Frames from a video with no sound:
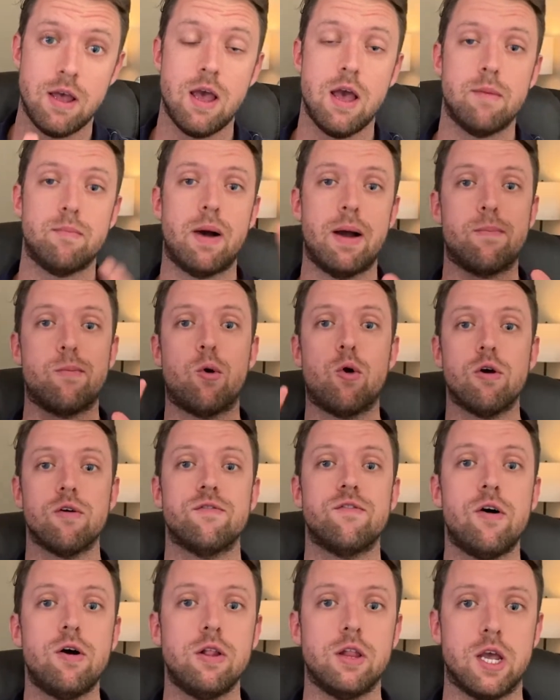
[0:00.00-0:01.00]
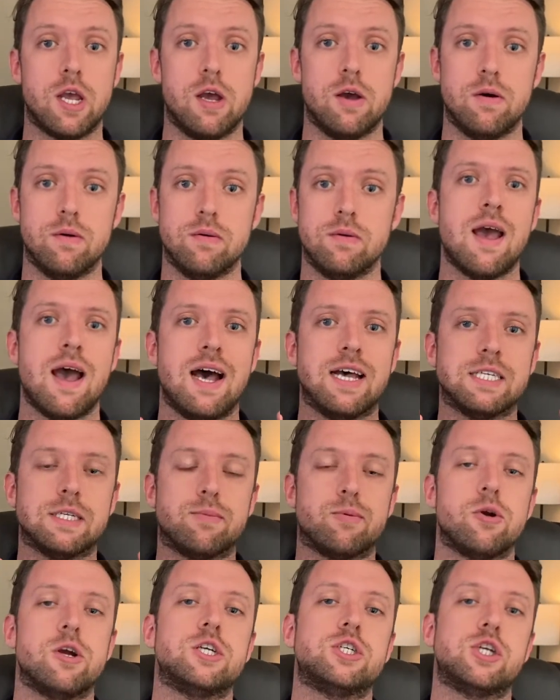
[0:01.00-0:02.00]
My portfolio has
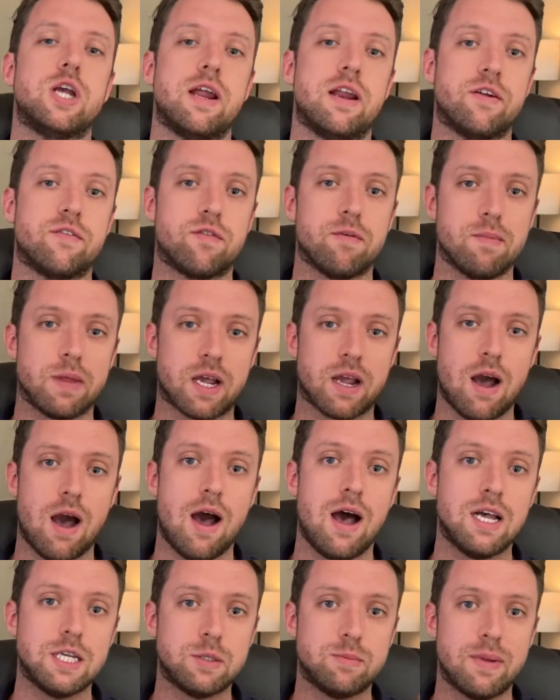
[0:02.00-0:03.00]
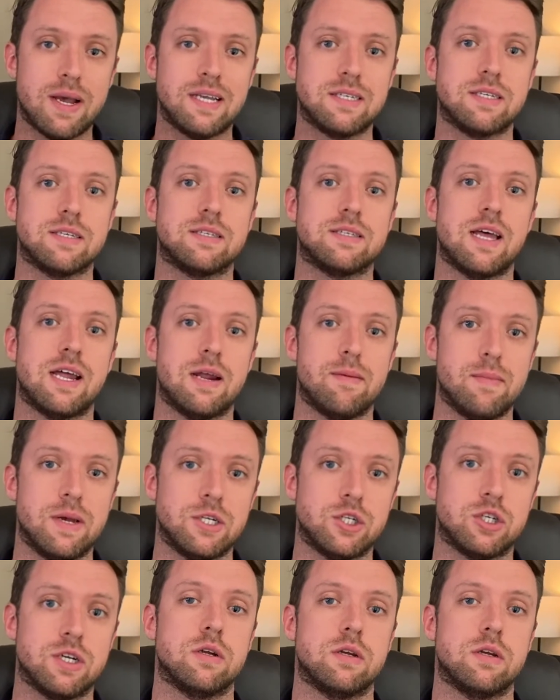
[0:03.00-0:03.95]
appreciated from the cost basis that I mentioned,